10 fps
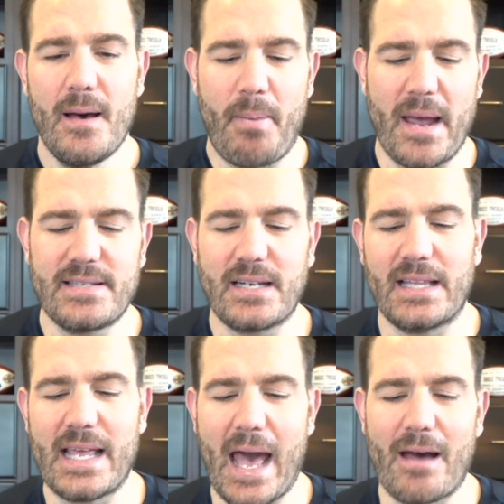
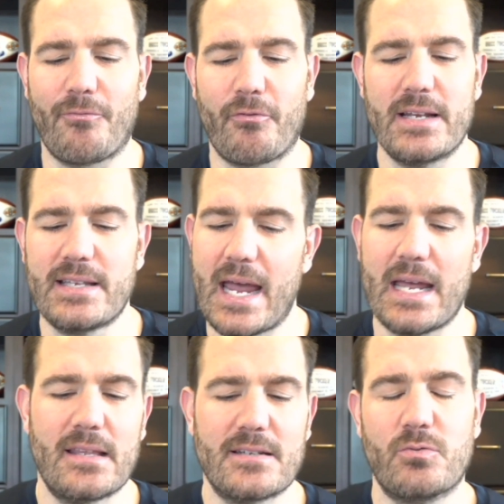basically every
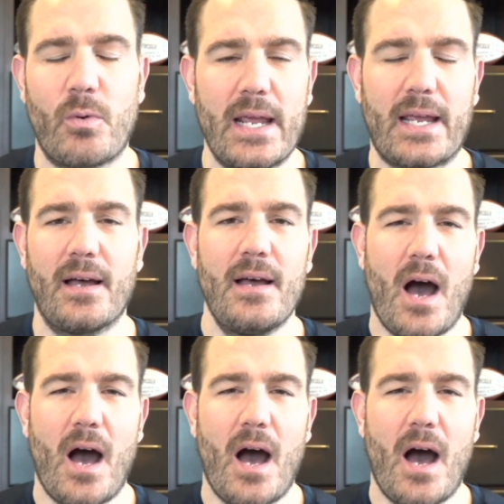day this week.